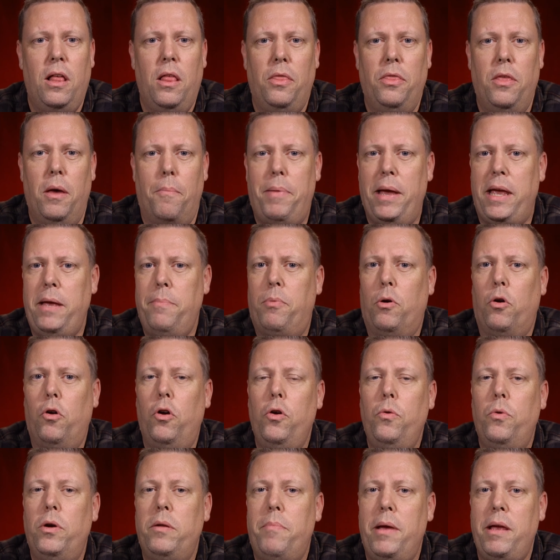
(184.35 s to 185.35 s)
the people
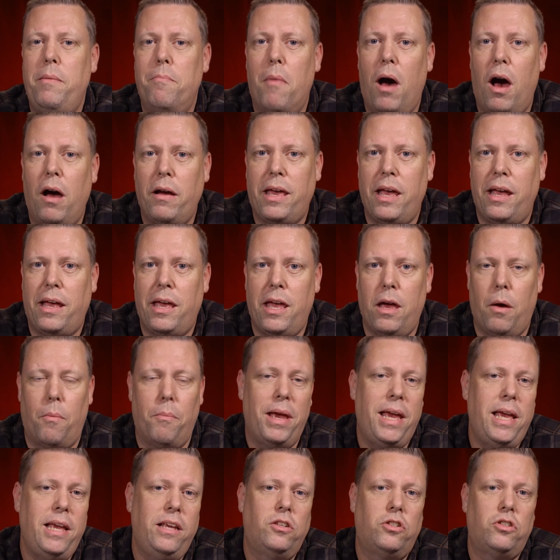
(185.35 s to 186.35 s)
who would be mocking him,
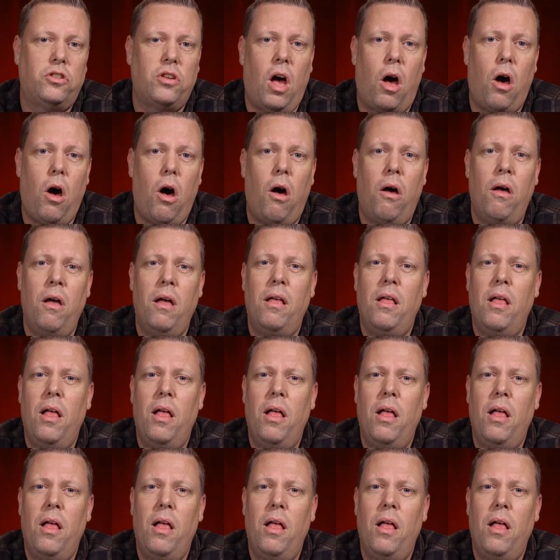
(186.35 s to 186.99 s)
he saw